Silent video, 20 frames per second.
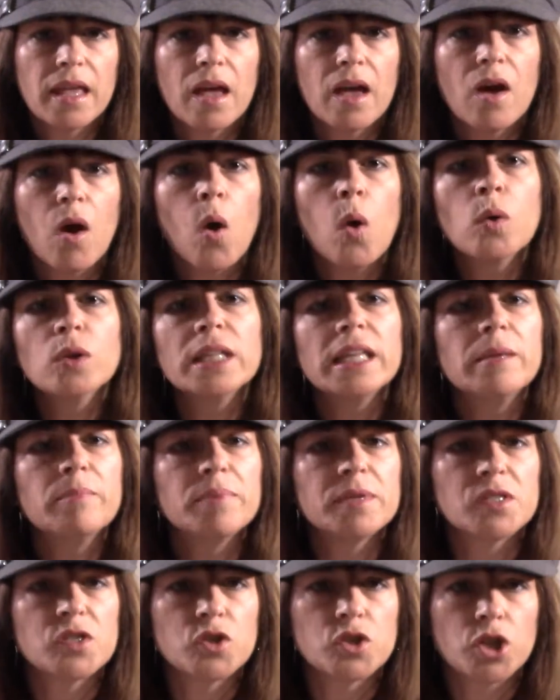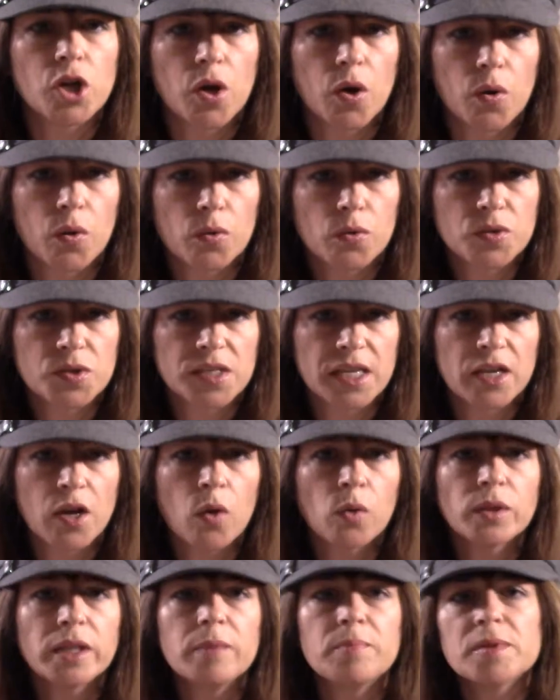only bestows
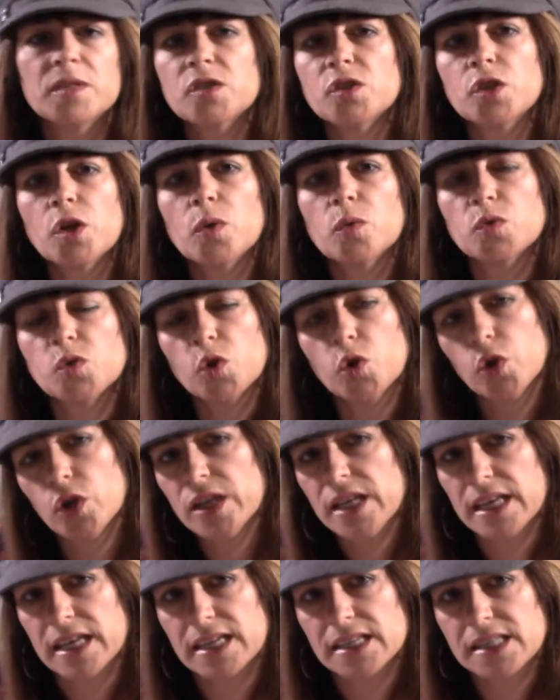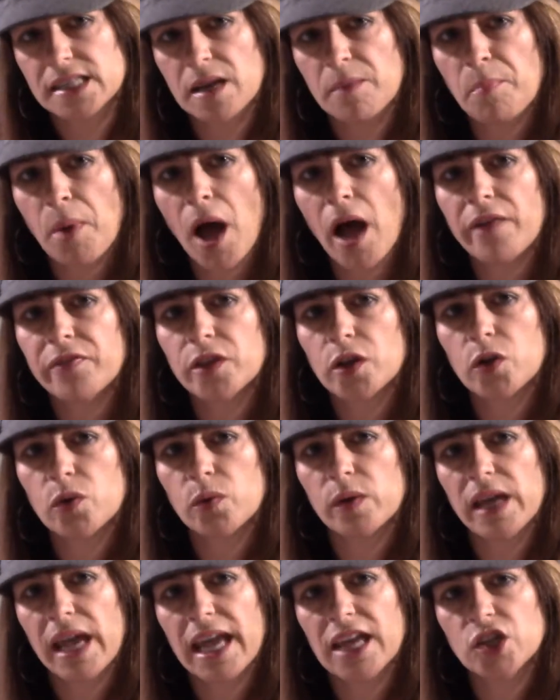goodness upon the
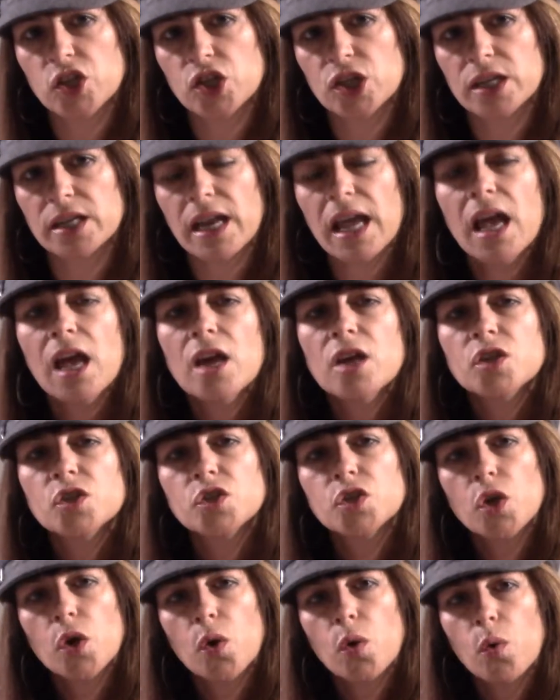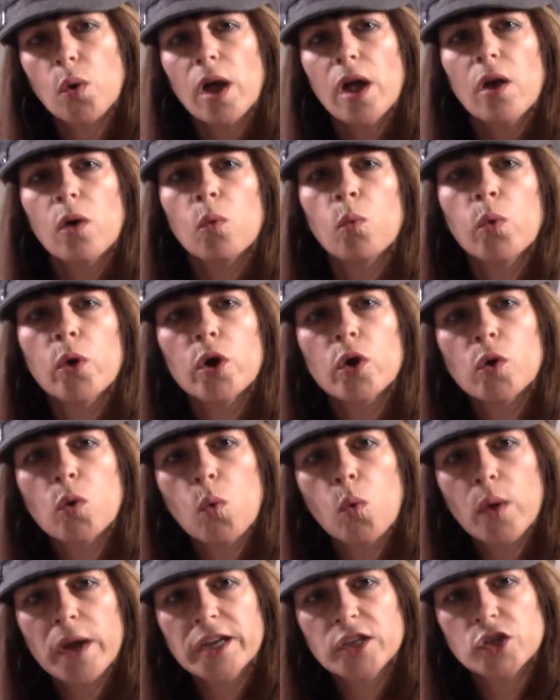creation. So we're
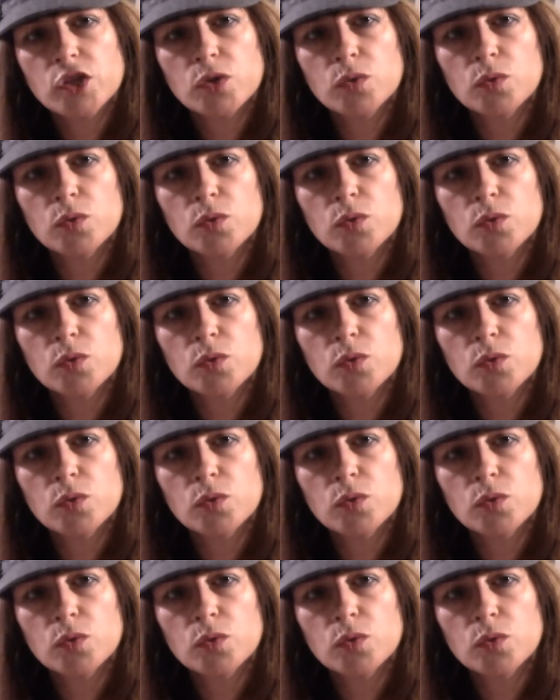going to